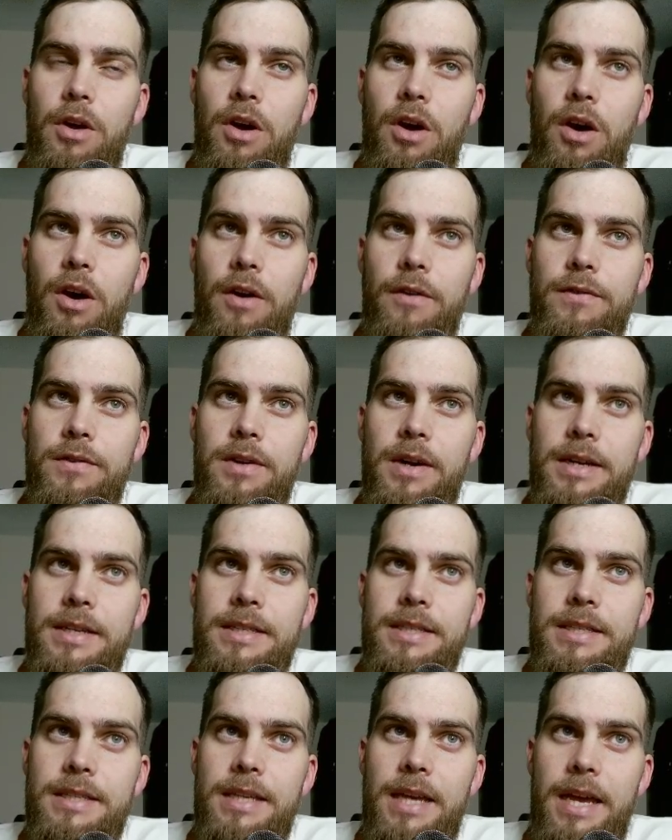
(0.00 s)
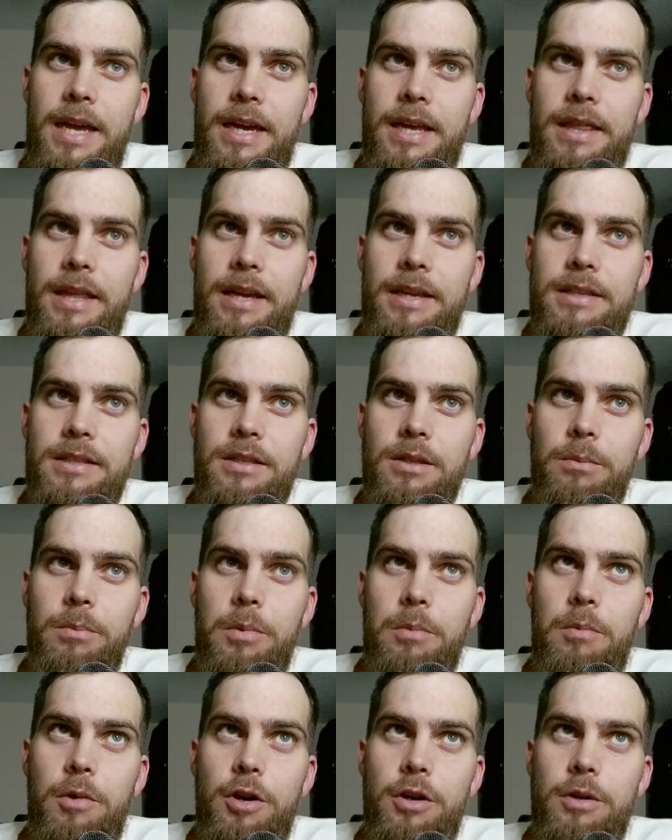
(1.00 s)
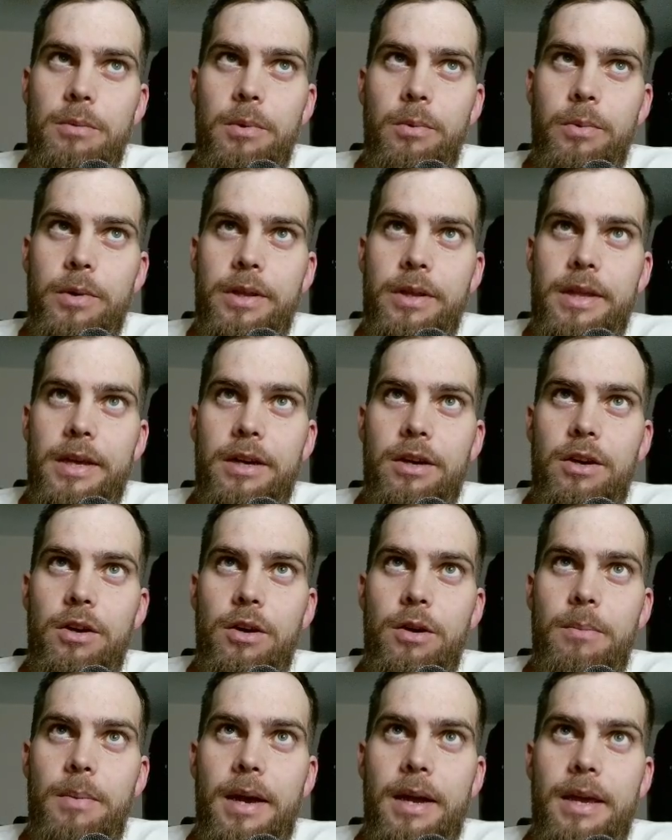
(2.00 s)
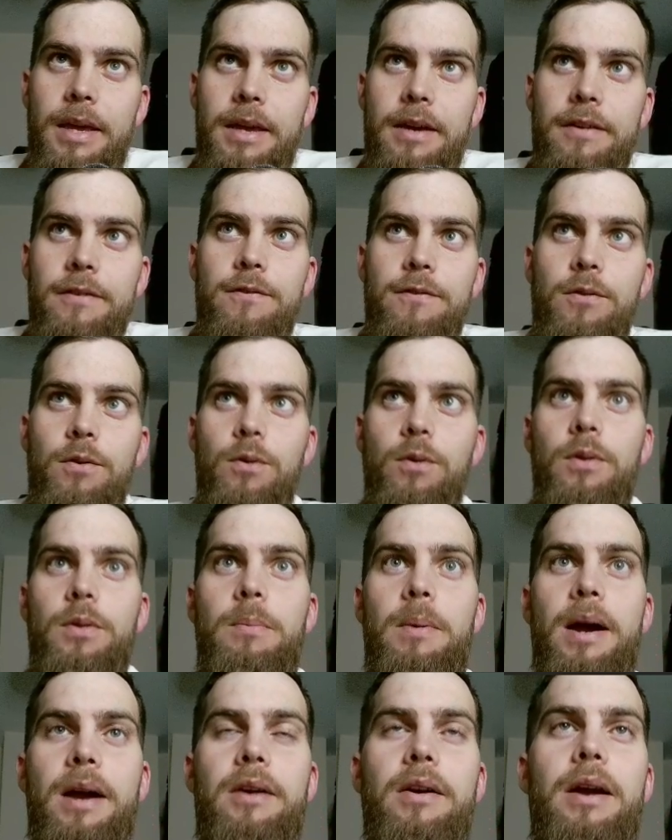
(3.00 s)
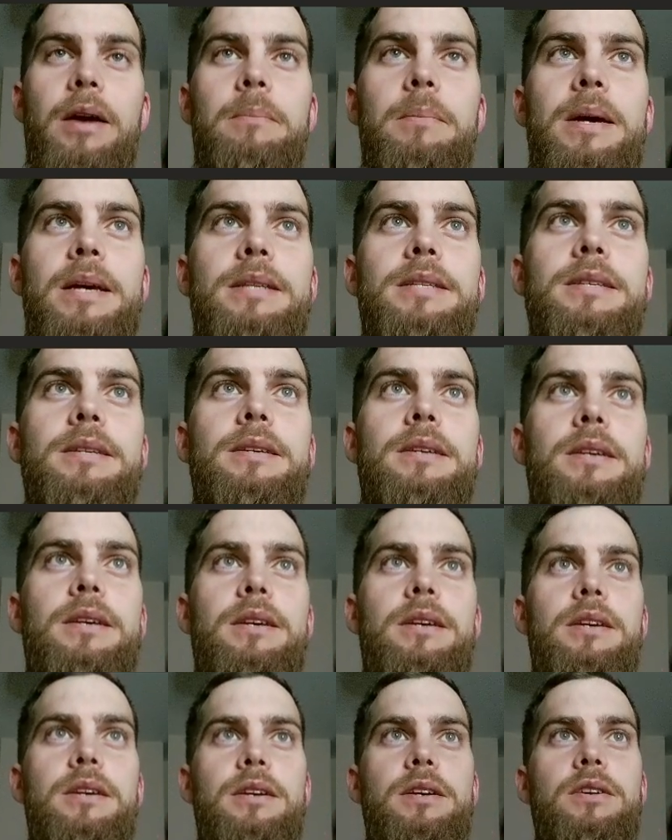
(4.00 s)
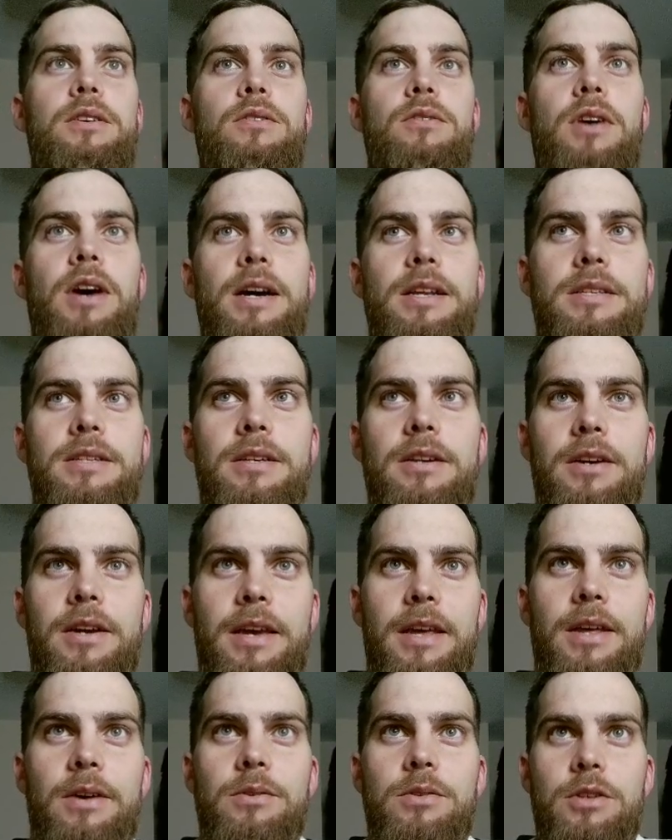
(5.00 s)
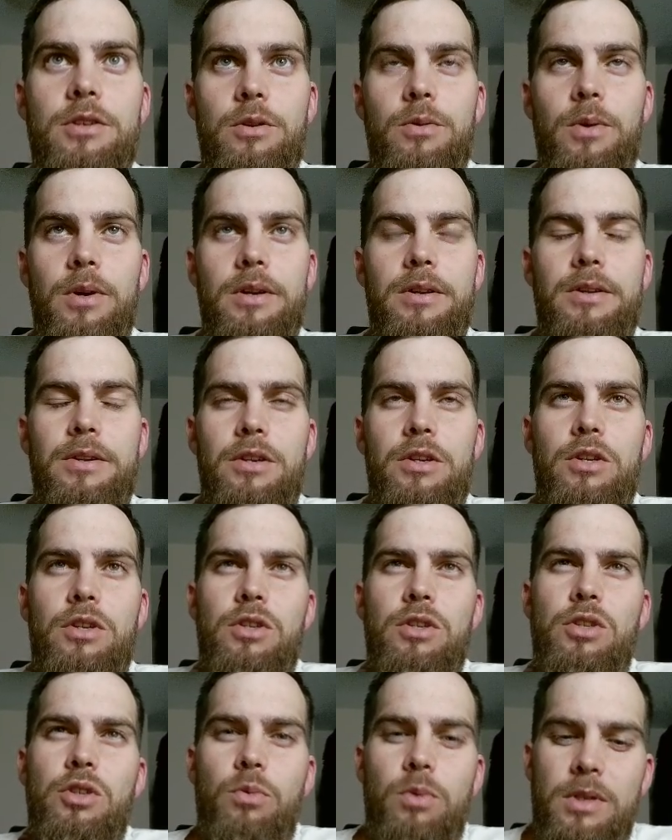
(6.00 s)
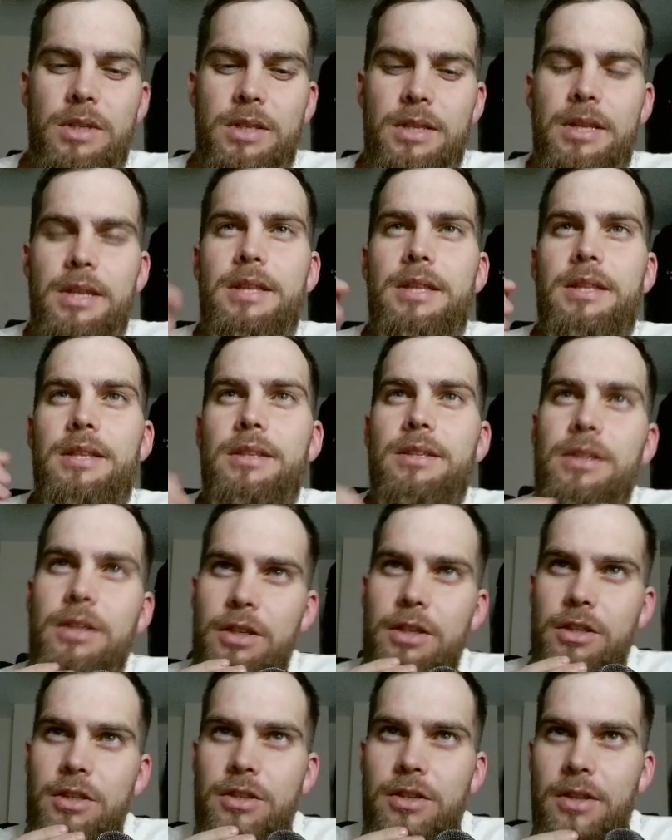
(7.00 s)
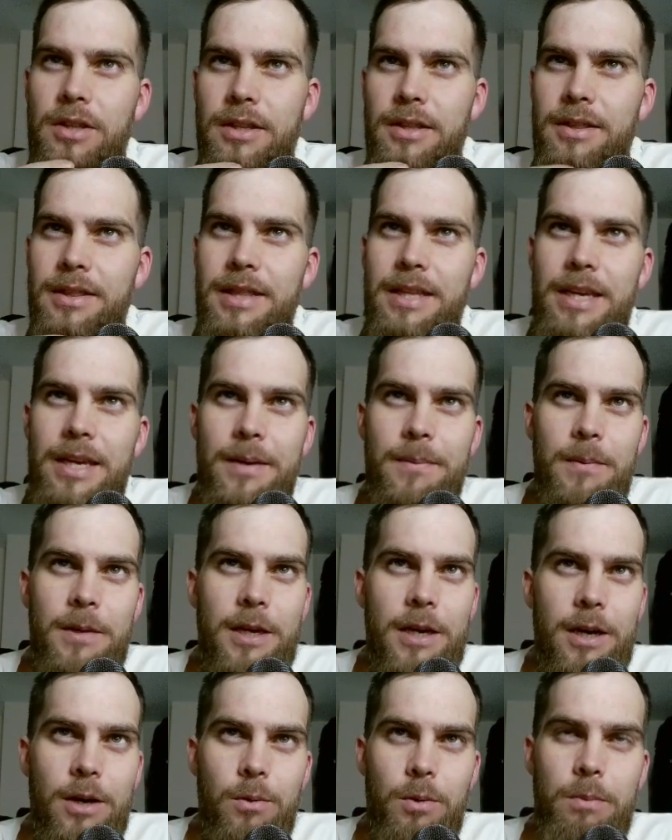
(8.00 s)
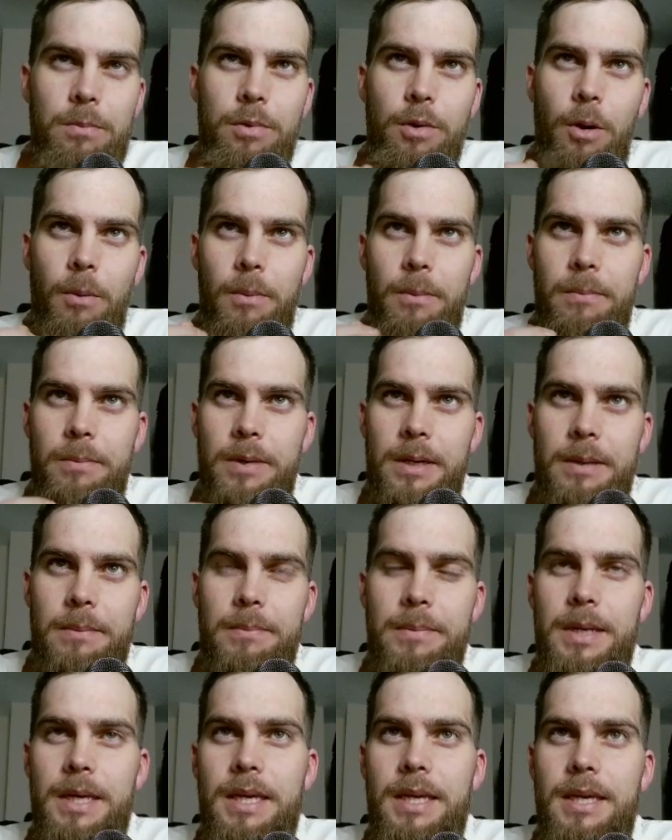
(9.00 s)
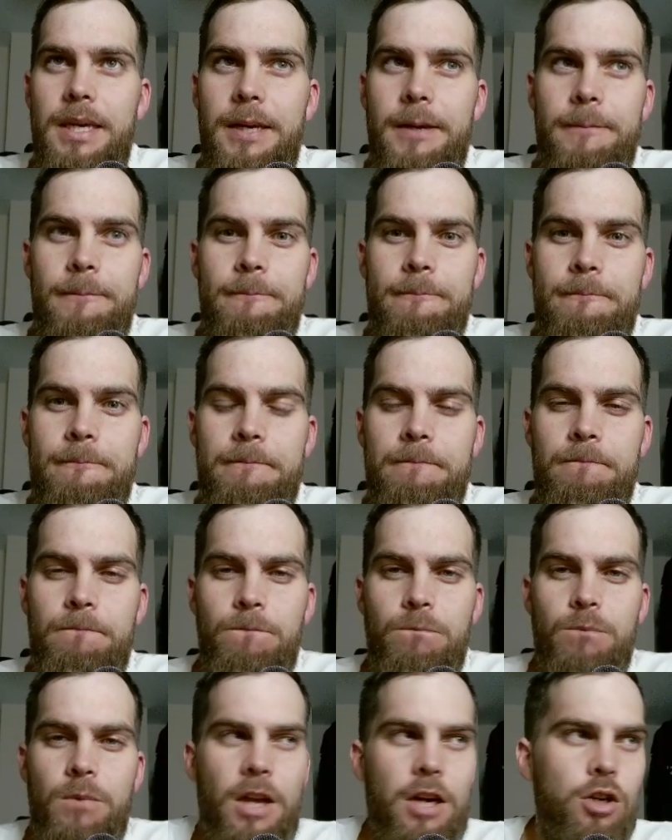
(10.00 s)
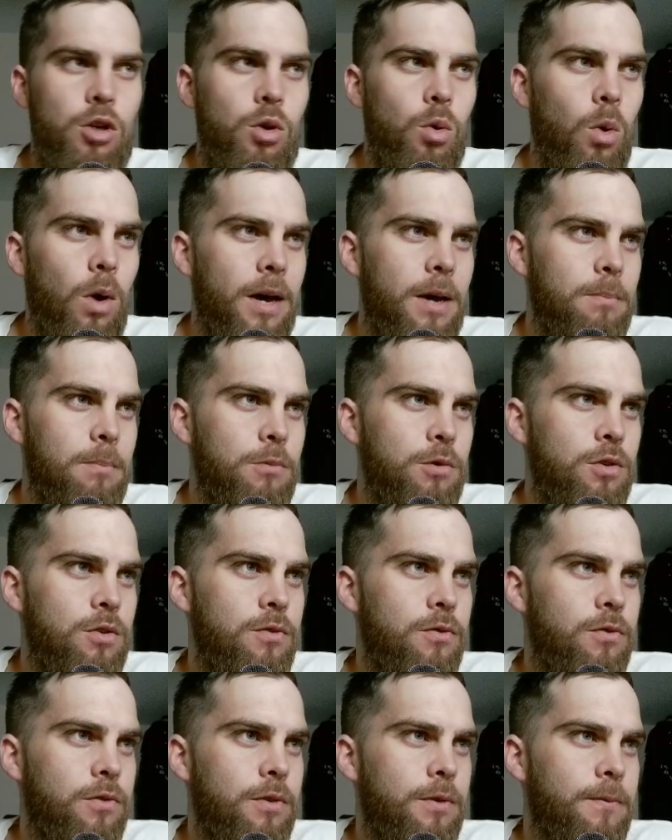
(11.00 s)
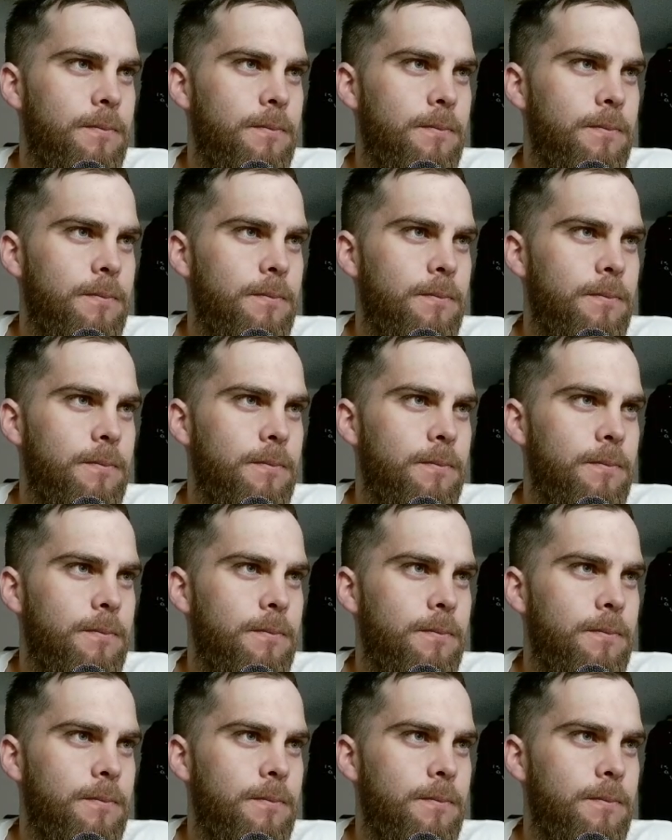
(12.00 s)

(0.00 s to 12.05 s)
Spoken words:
after I take, they can still promote, but we then go back here for the back rank mate. Right, okay, that was a good one. So what's the so the theme here would probably be a quiet move.